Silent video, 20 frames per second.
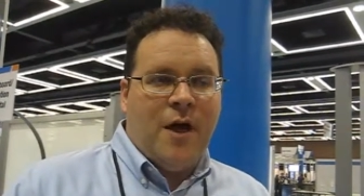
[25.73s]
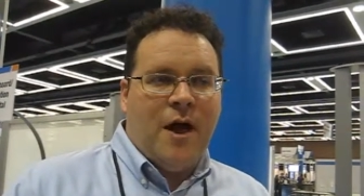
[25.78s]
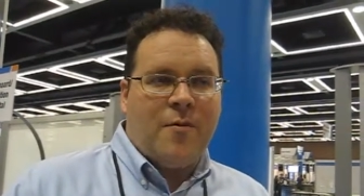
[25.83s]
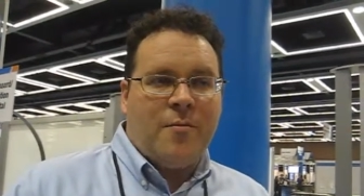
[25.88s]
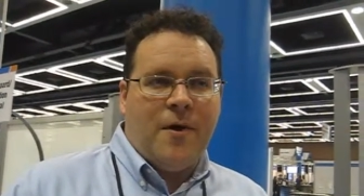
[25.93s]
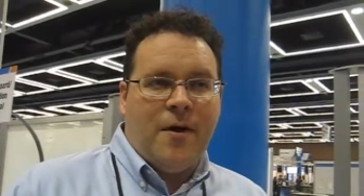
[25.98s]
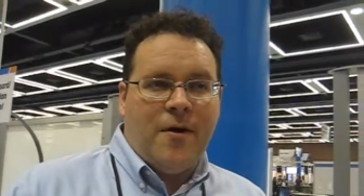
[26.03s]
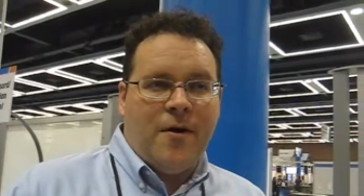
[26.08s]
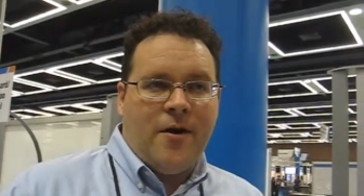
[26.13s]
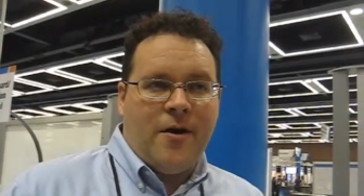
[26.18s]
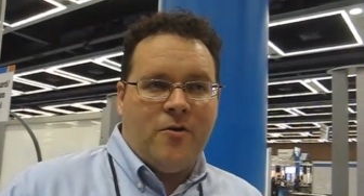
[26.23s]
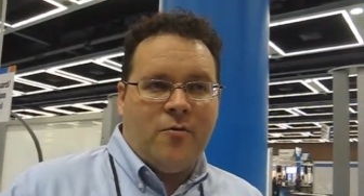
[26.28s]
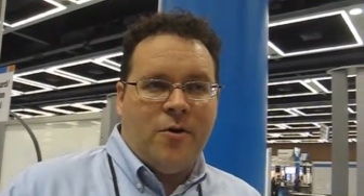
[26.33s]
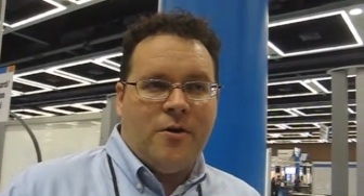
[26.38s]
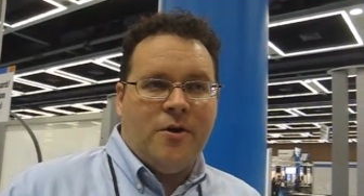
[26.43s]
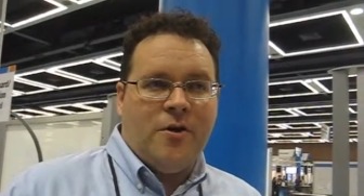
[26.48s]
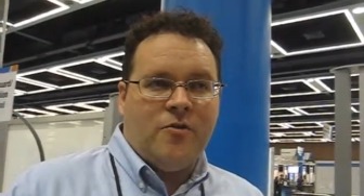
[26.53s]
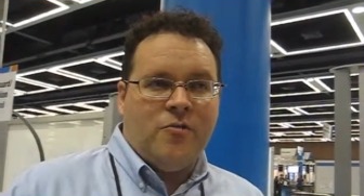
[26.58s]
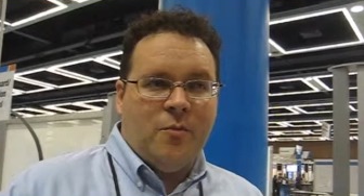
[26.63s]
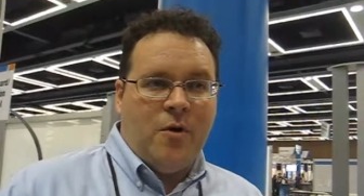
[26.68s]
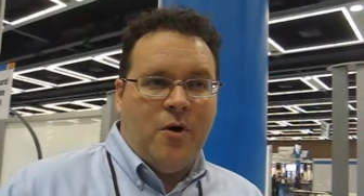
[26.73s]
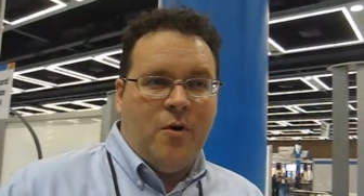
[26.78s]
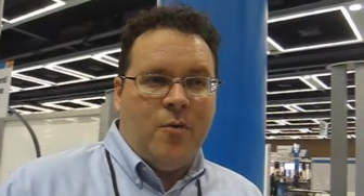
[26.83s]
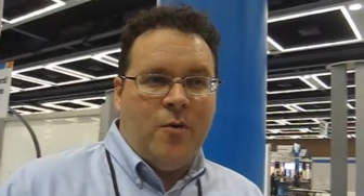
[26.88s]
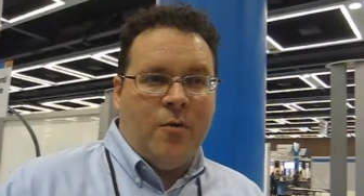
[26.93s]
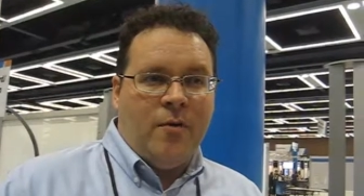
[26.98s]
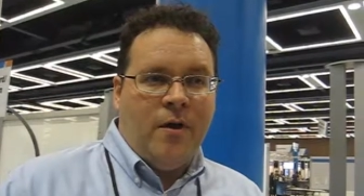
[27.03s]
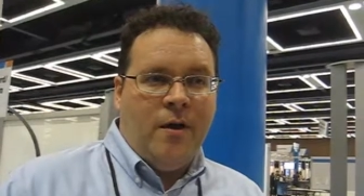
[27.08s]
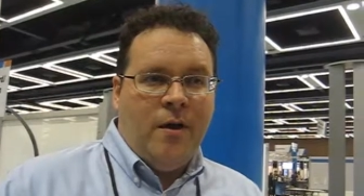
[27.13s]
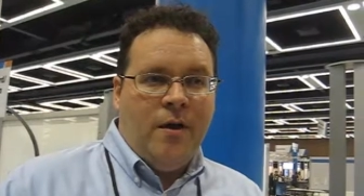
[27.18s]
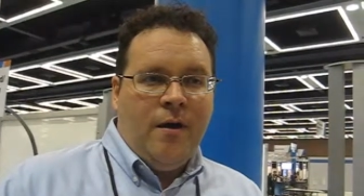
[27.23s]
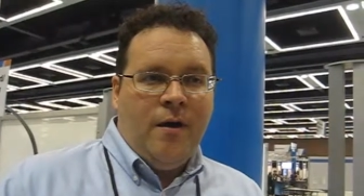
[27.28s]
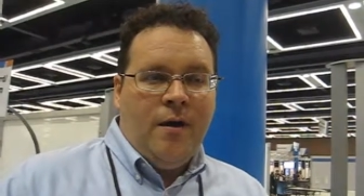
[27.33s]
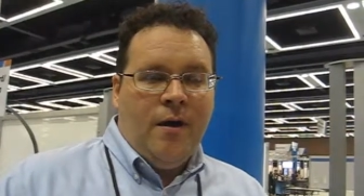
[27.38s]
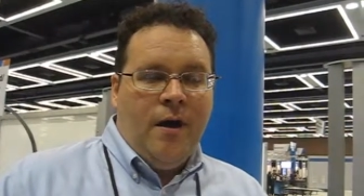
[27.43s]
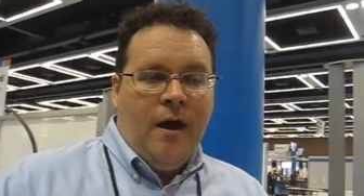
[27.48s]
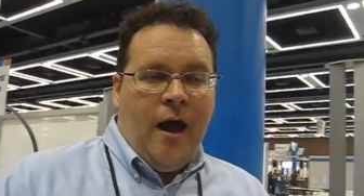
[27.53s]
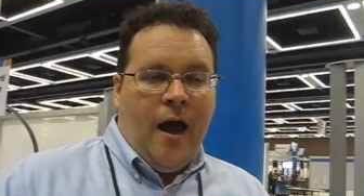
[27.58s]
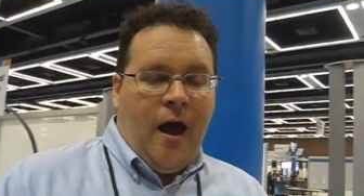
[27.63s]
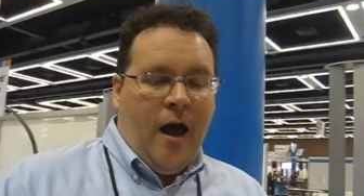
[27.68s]
BlackBerry, and Windows
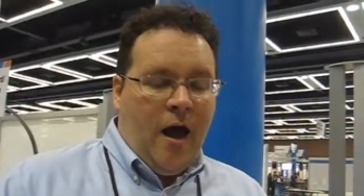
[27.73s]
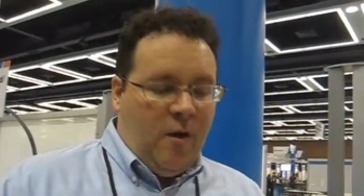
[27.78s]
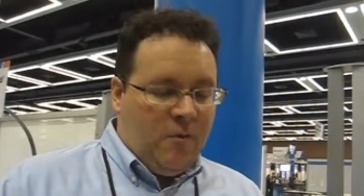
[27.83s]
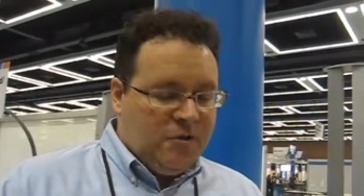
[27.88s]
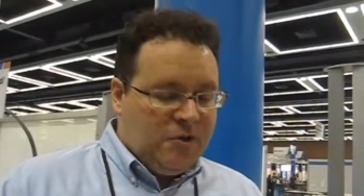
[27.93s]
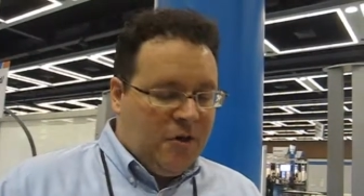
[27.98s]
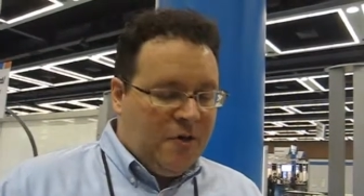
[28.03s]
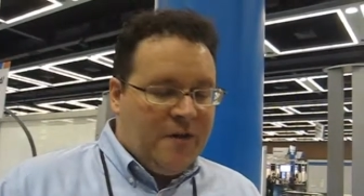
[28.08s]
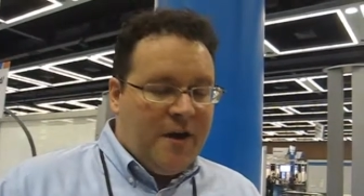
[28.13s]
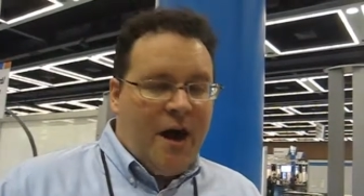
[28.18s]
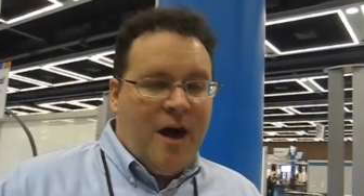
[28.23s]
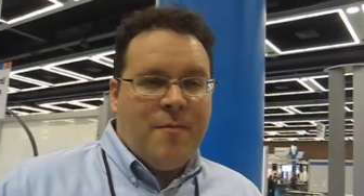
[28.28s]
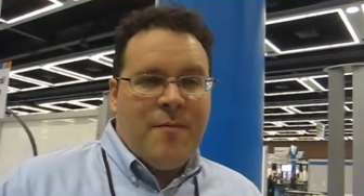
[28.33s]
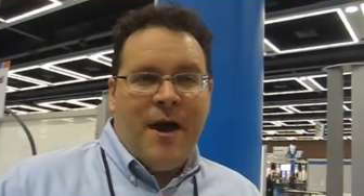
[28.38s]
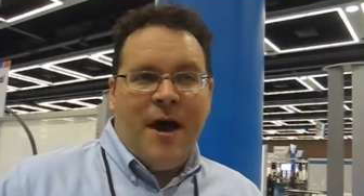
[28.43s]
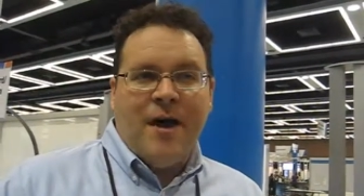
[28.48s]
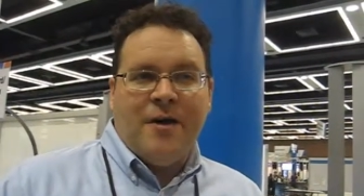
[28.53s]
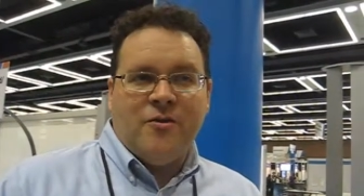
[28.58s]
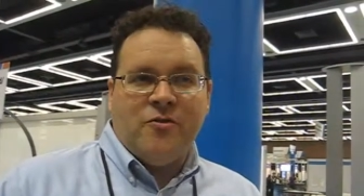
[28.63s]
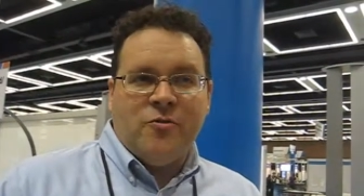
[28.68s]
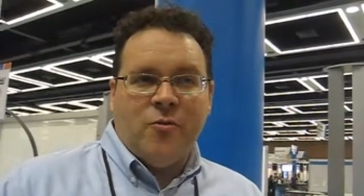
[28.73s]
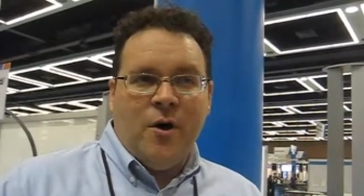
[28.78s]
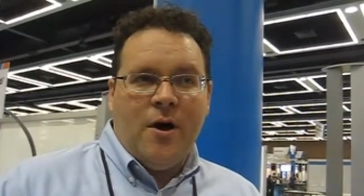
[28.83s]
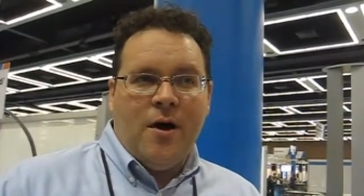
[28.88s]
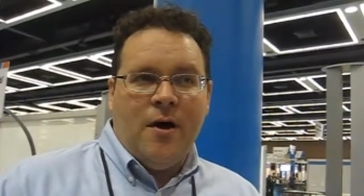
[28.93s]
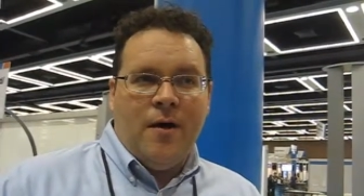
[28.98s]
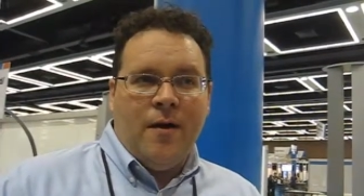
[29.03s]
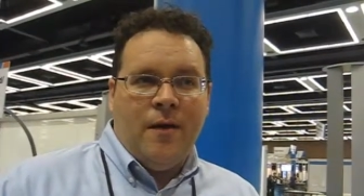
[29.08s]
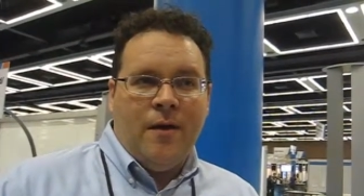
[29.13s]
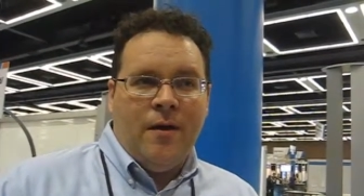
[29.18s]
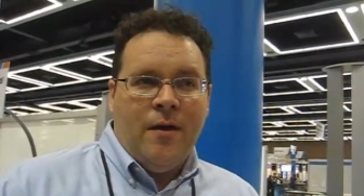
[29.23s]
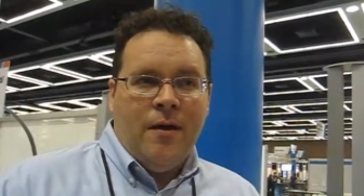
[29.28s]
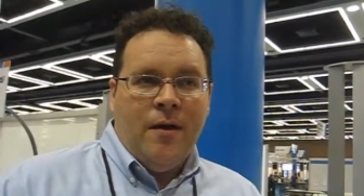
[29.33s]
Mobile. We're showing the iPad as well